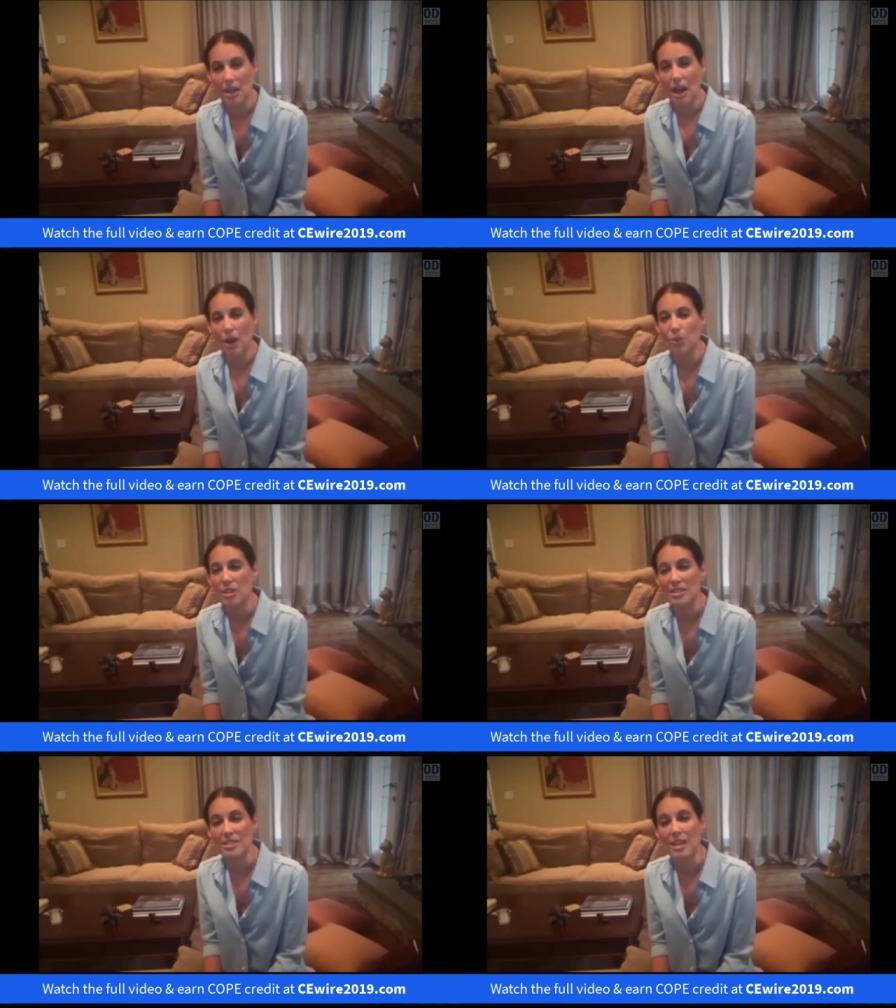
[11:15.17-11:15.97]
I want
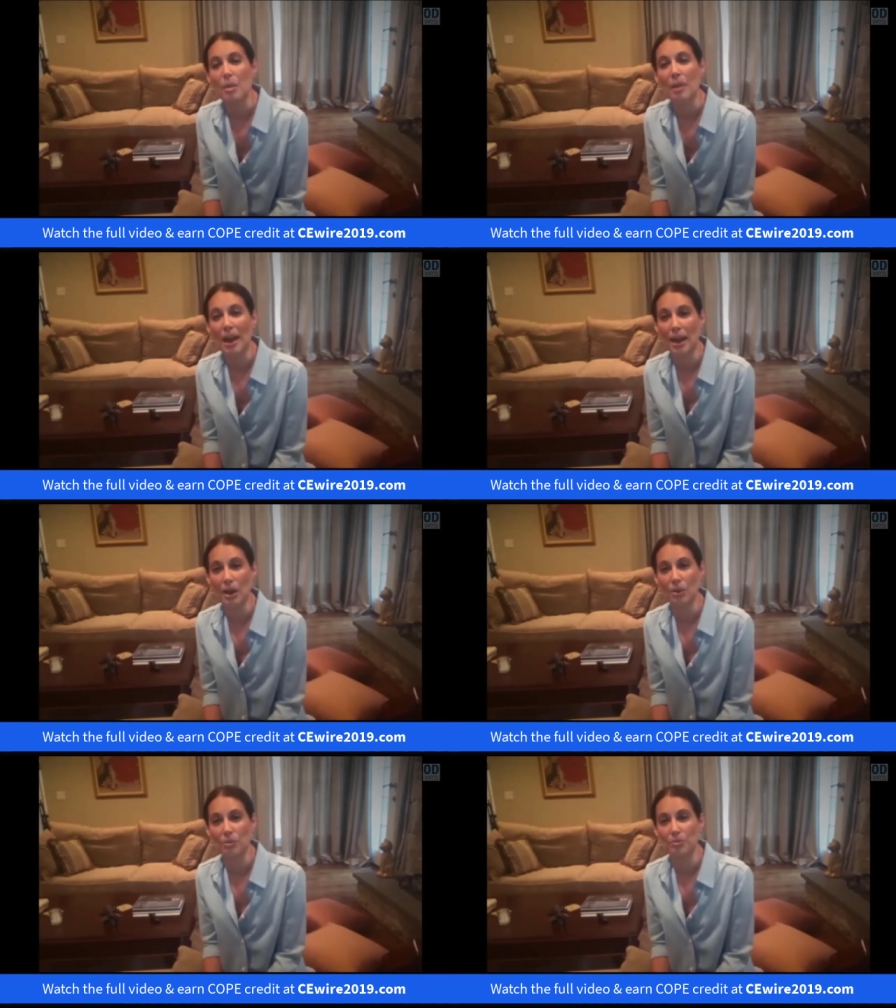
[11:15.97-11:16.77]
to
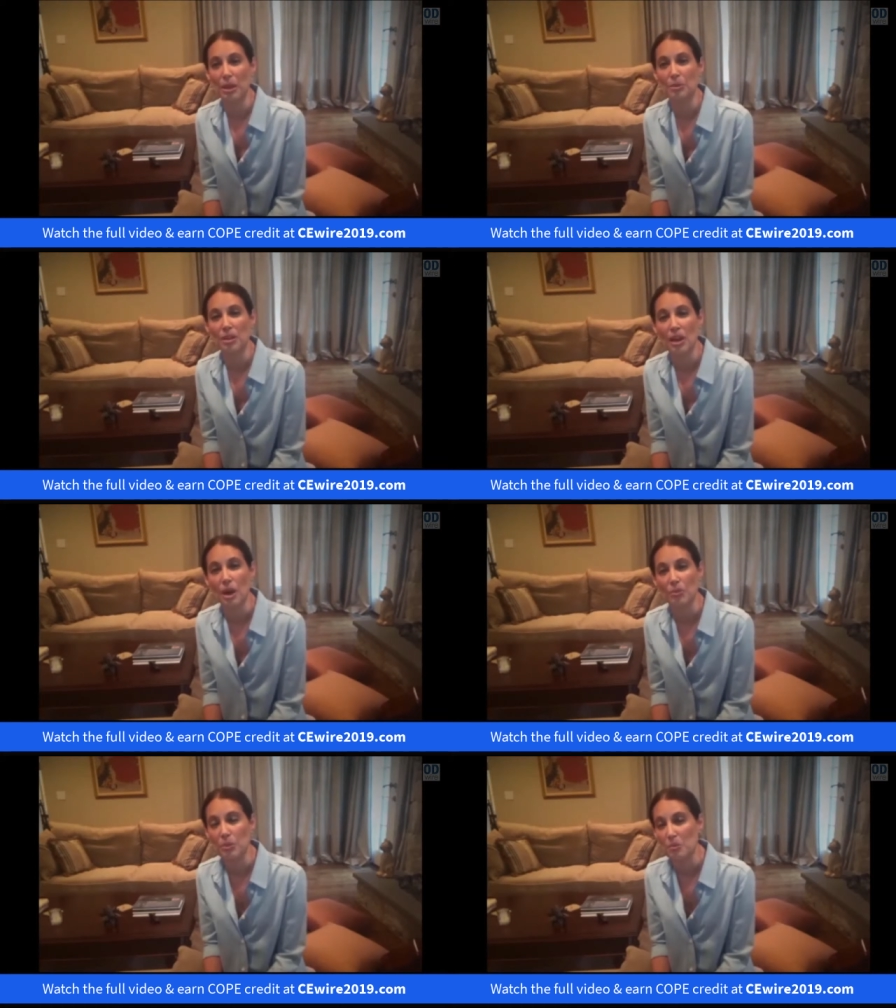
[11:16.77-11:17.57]
somehow be able to
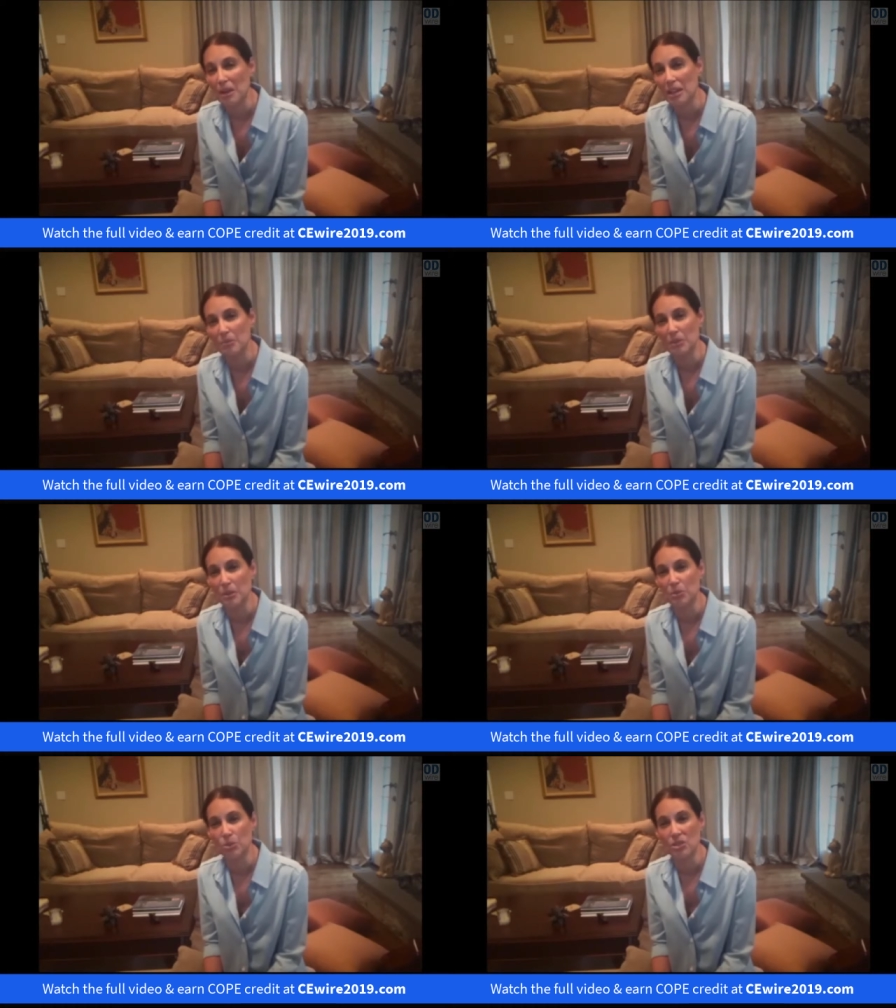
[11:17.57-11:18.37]
help the many
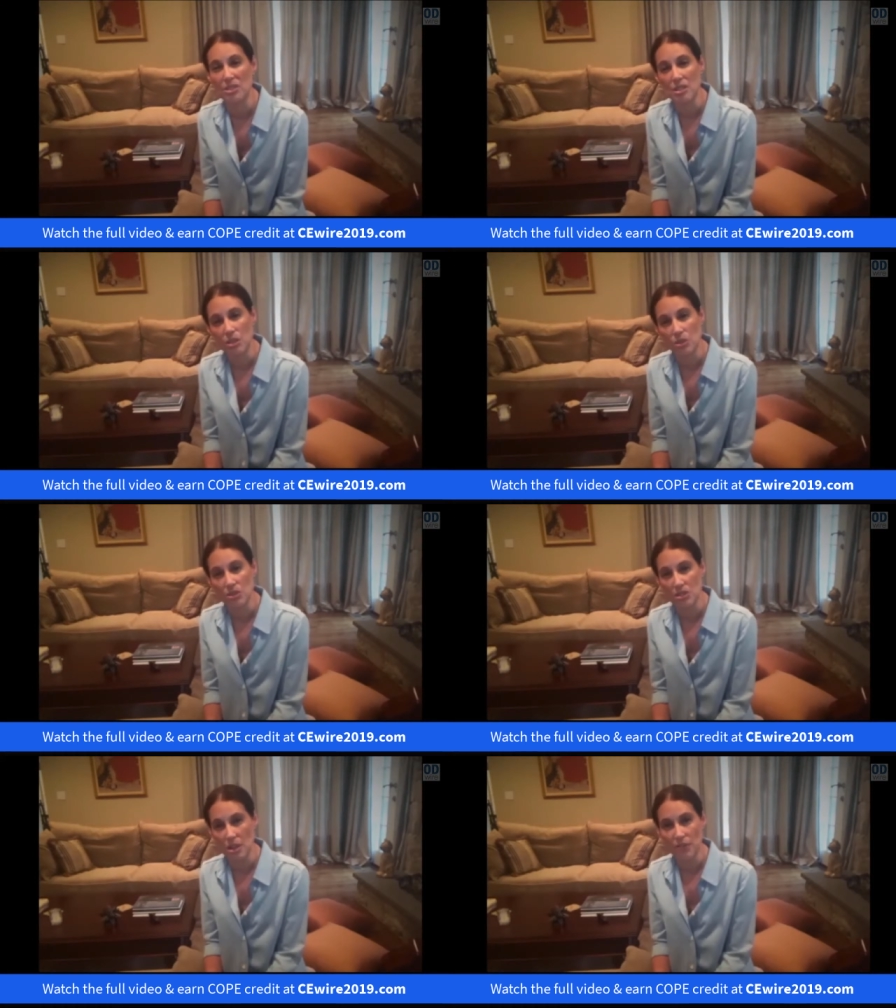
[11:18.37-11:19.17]
people who continue to
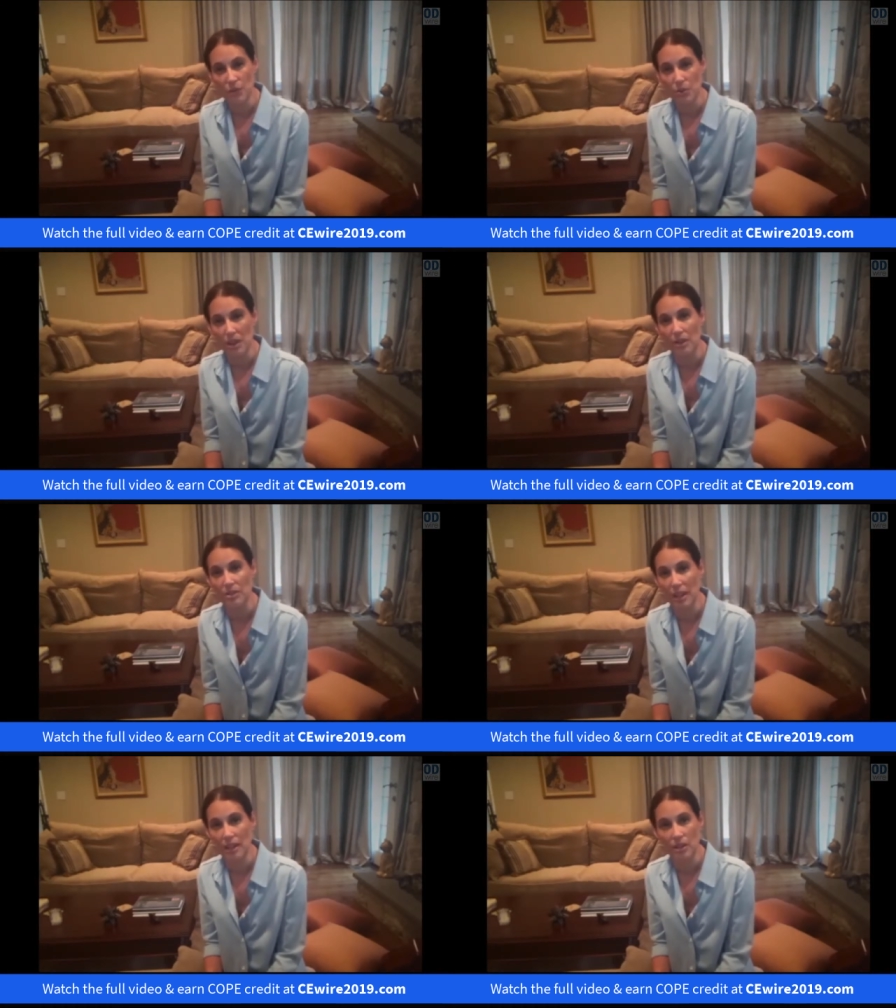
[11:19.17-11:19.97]
suffer without
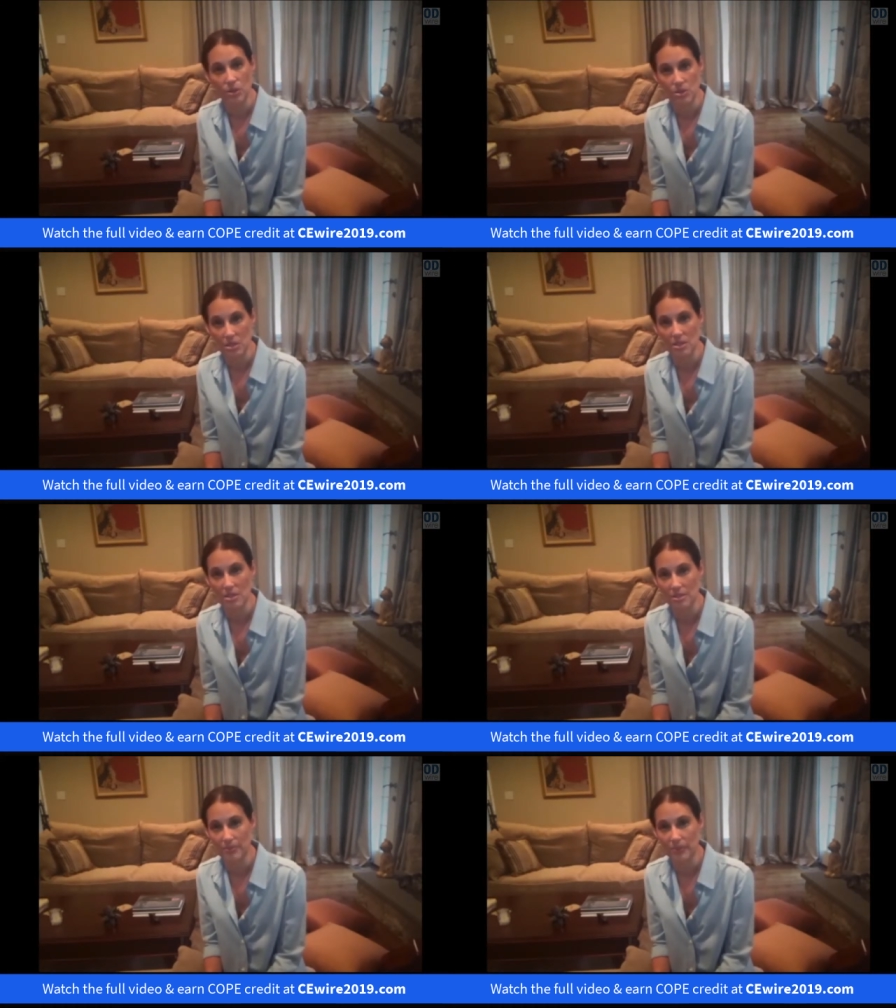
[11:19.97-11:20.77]

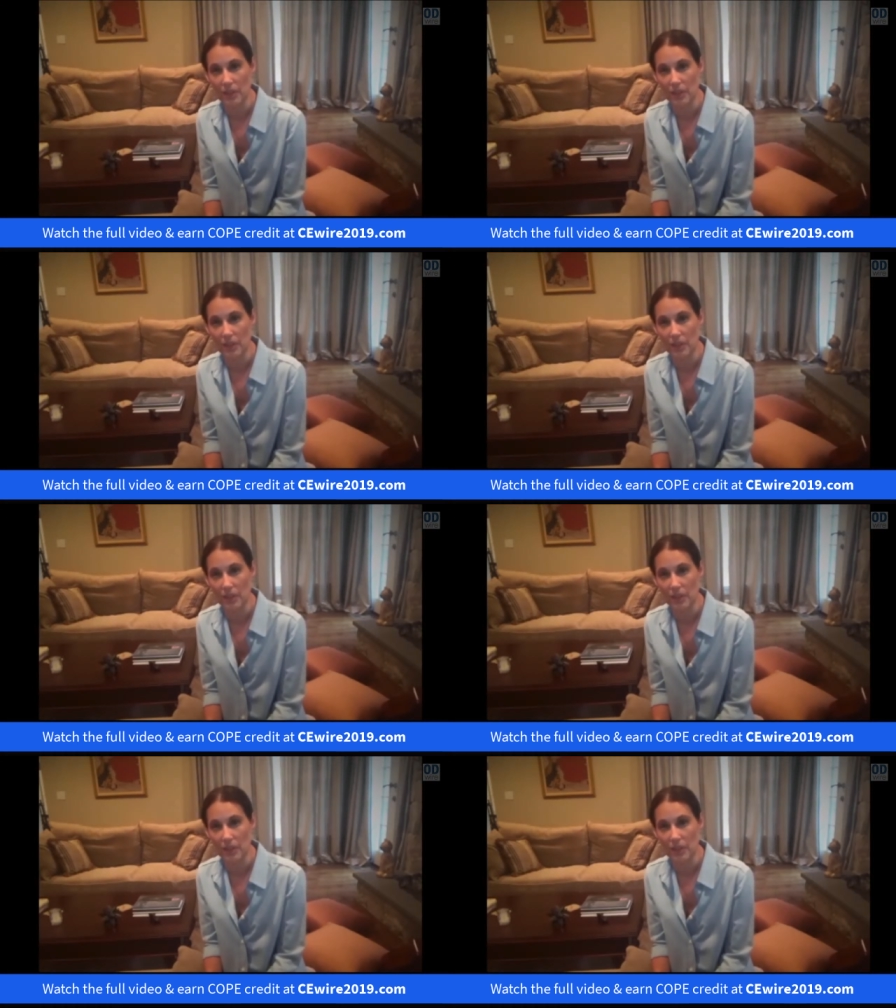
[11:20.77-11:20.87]
diagnosis.